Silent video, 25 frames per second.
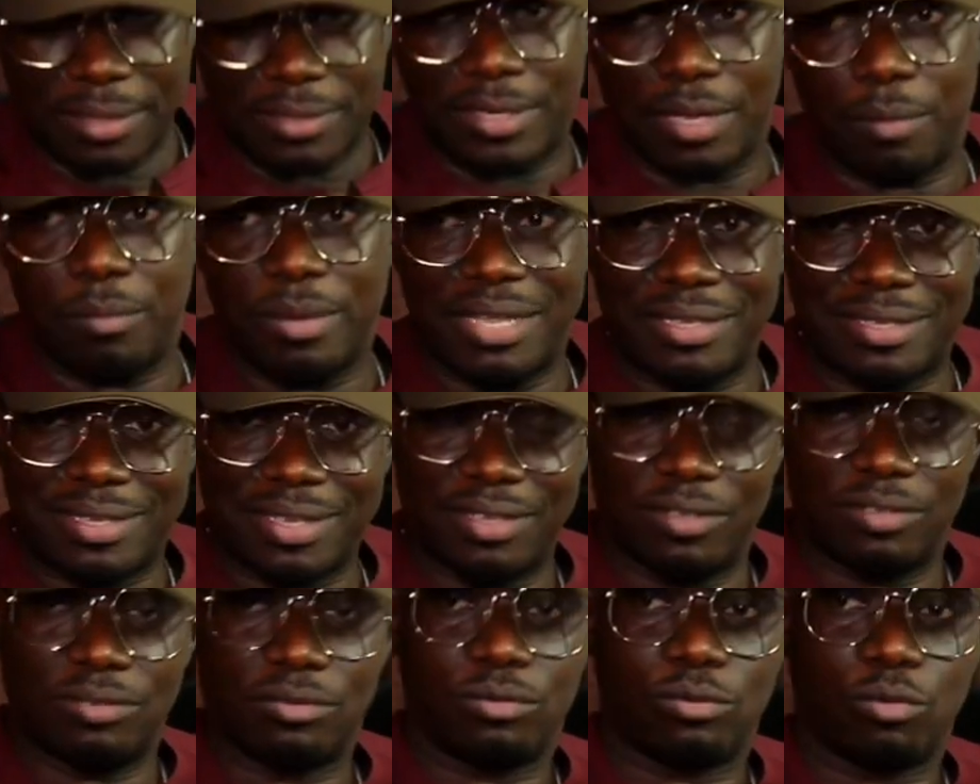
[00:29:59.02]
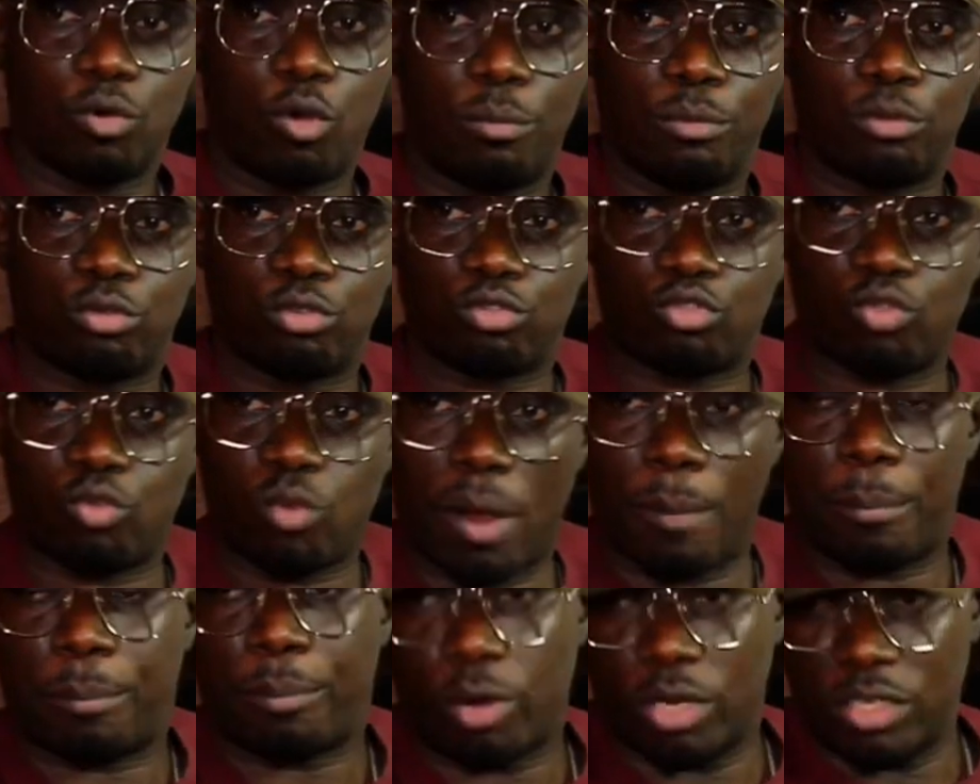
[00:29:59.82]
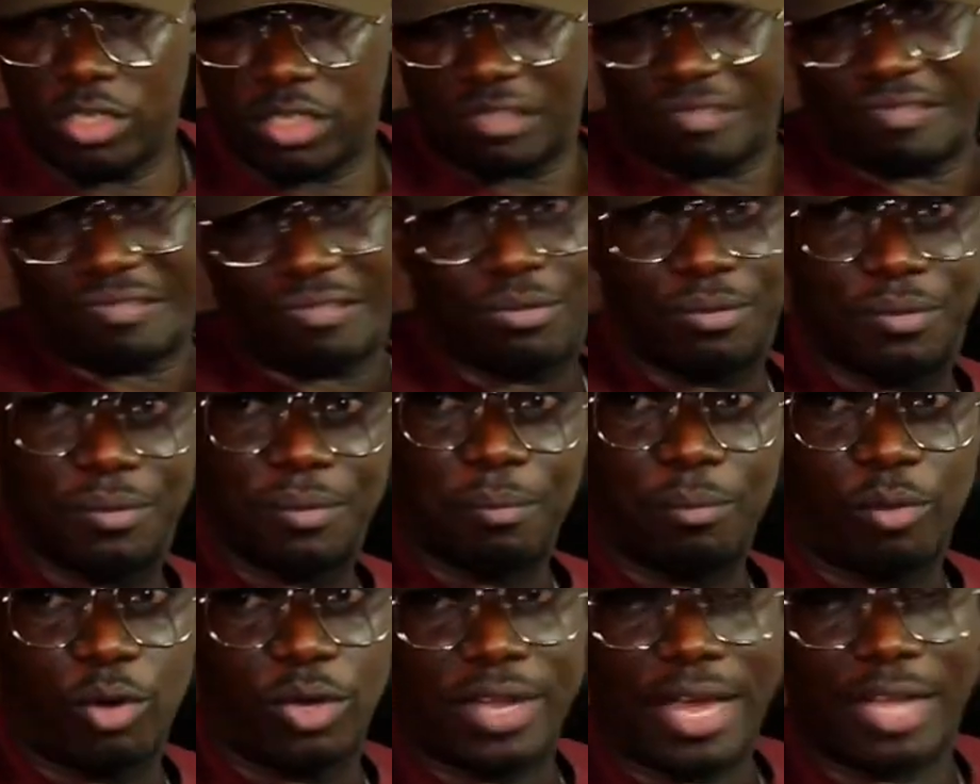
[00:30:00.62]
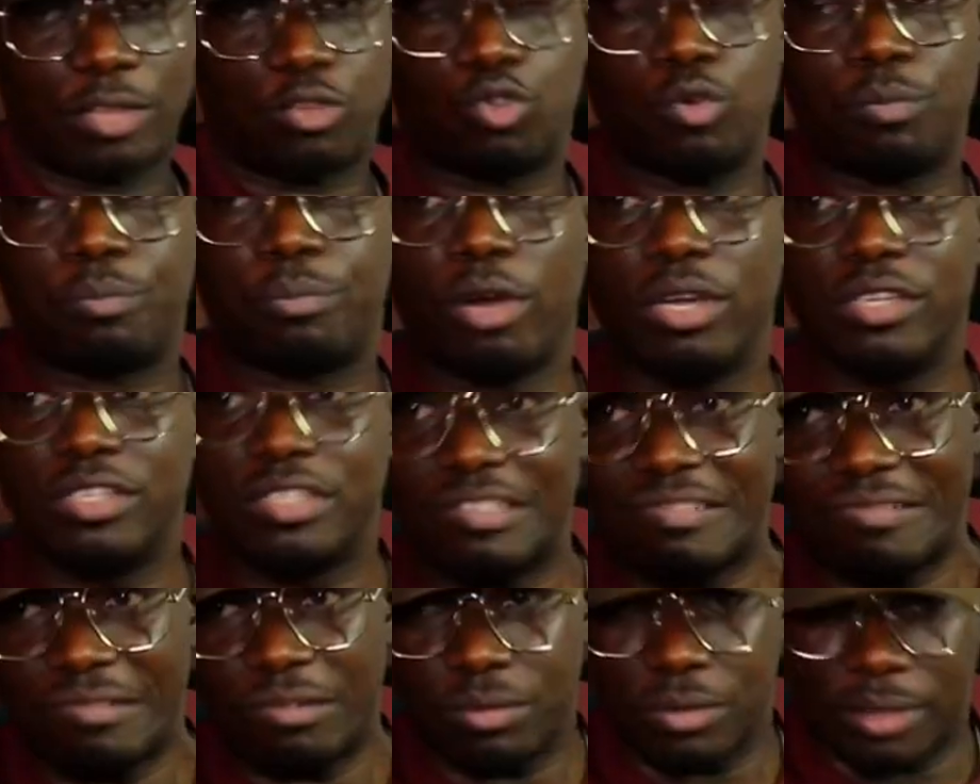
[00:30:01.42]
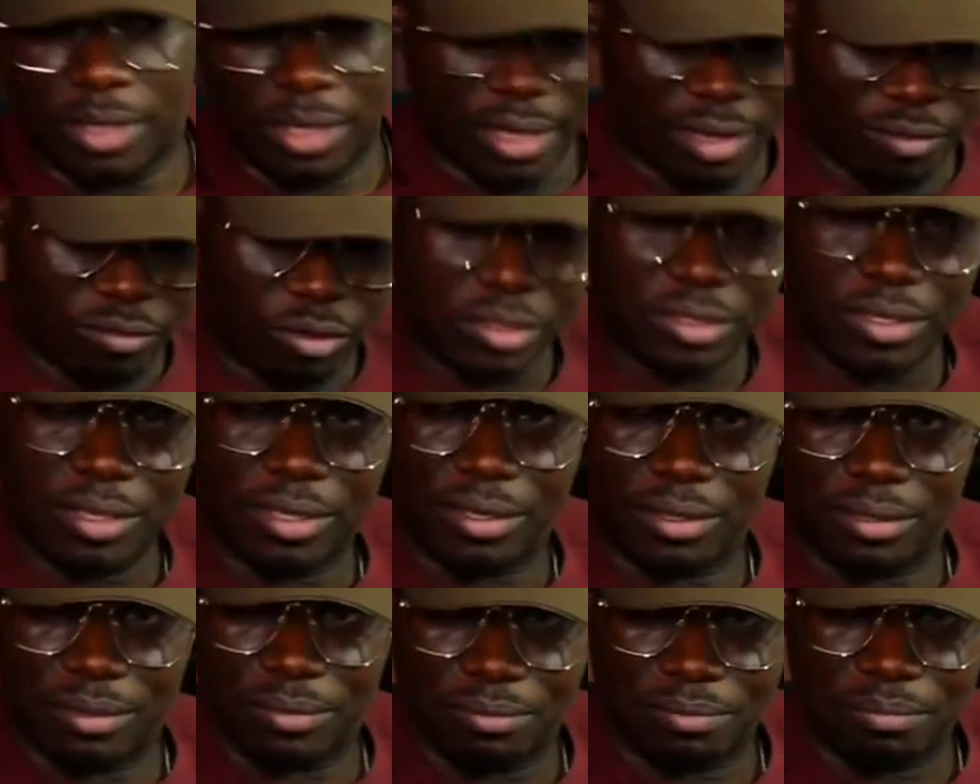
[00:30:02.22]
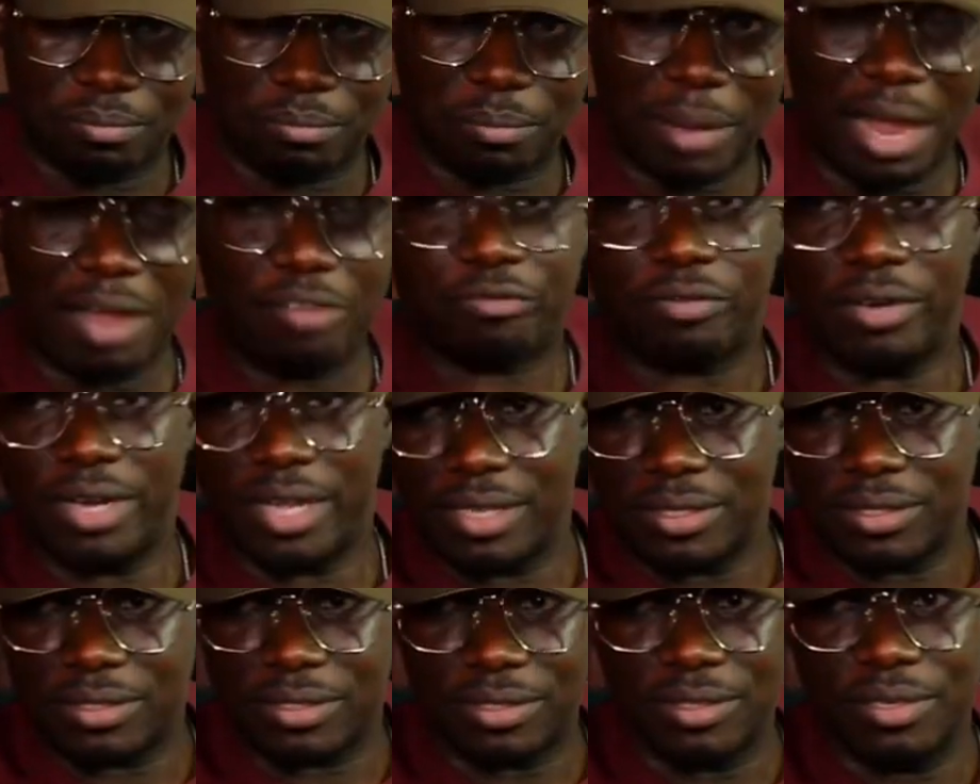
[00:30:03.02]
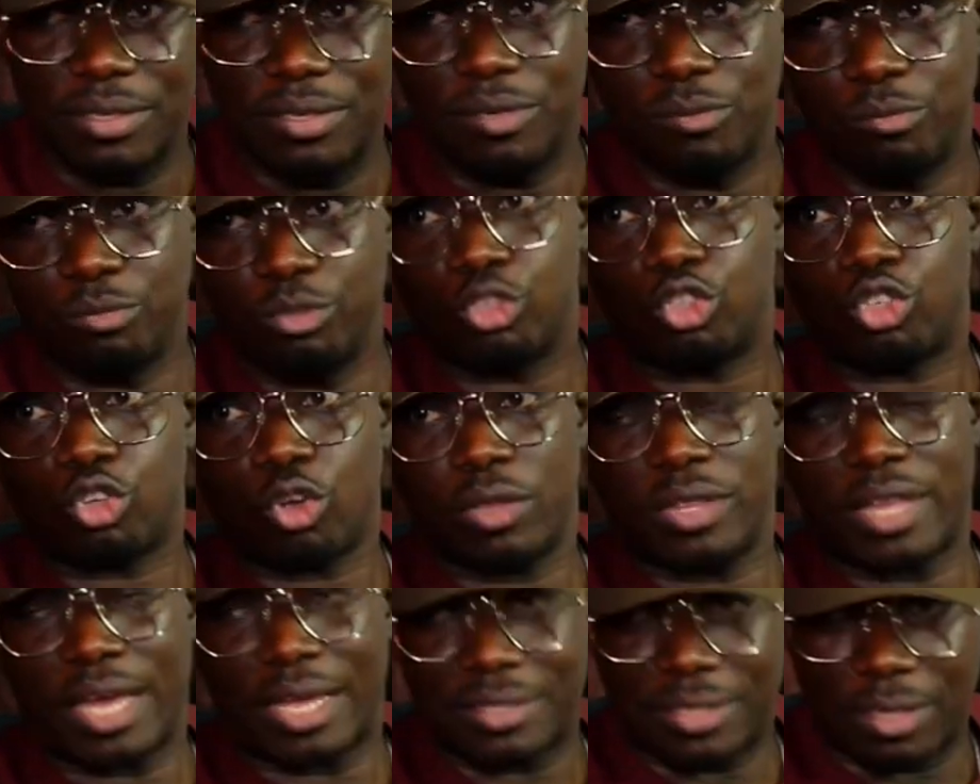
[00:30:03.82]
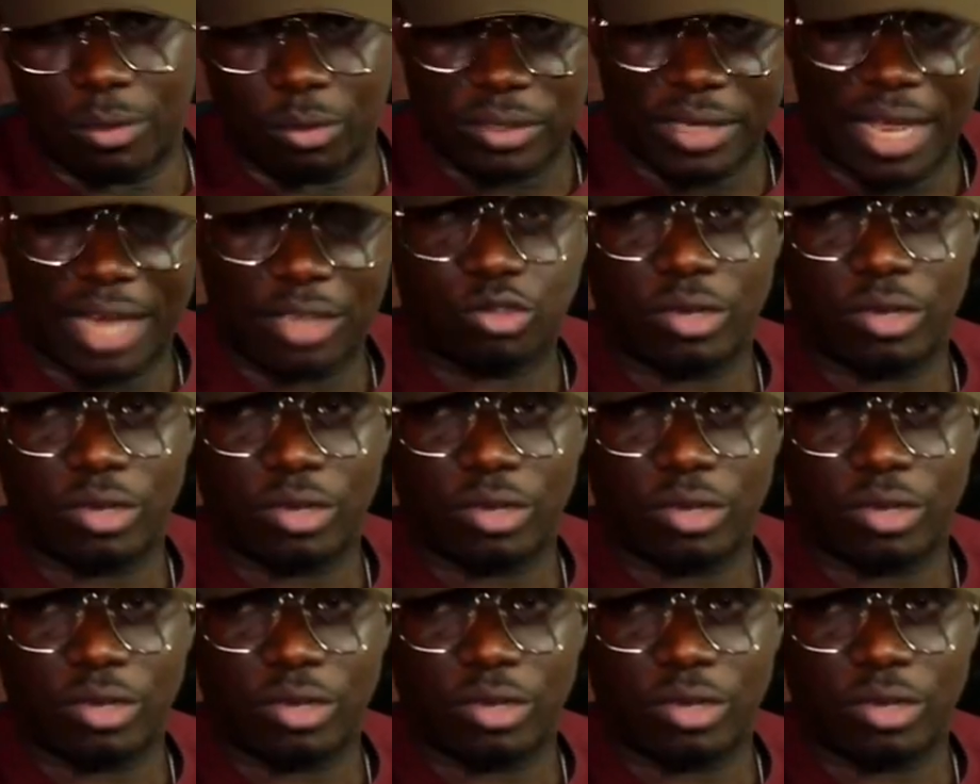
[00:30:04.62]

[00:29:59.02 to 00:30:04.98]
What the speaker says: and entertainment in Omitoto 1.0, but at 2.0 they gave us the pamphlets. We saw that there